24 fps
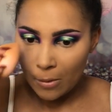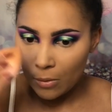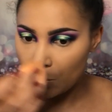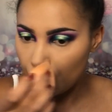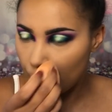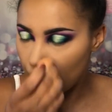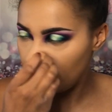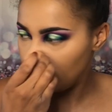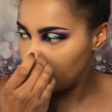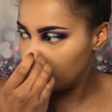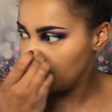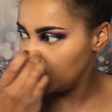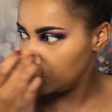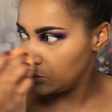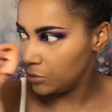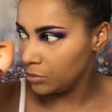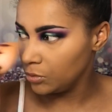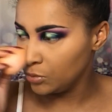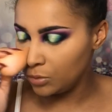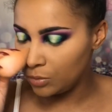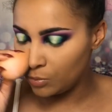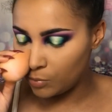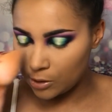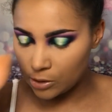what to do,
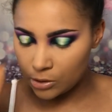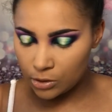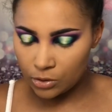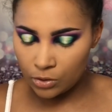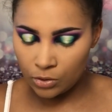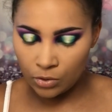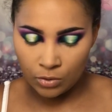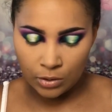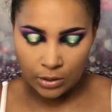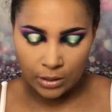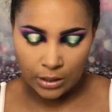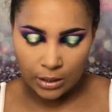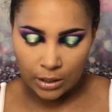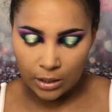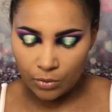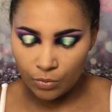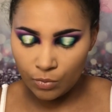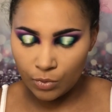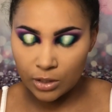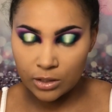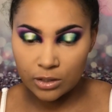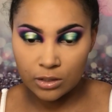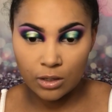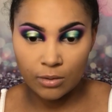what you need,
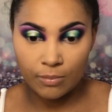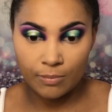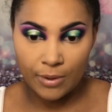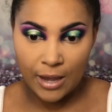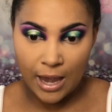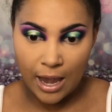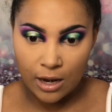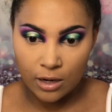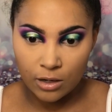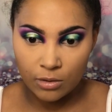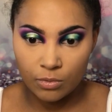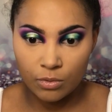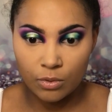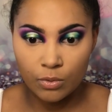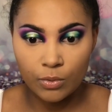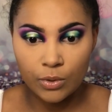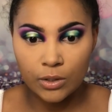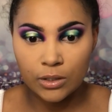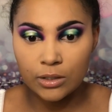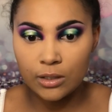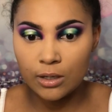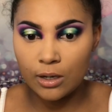what's compatible, what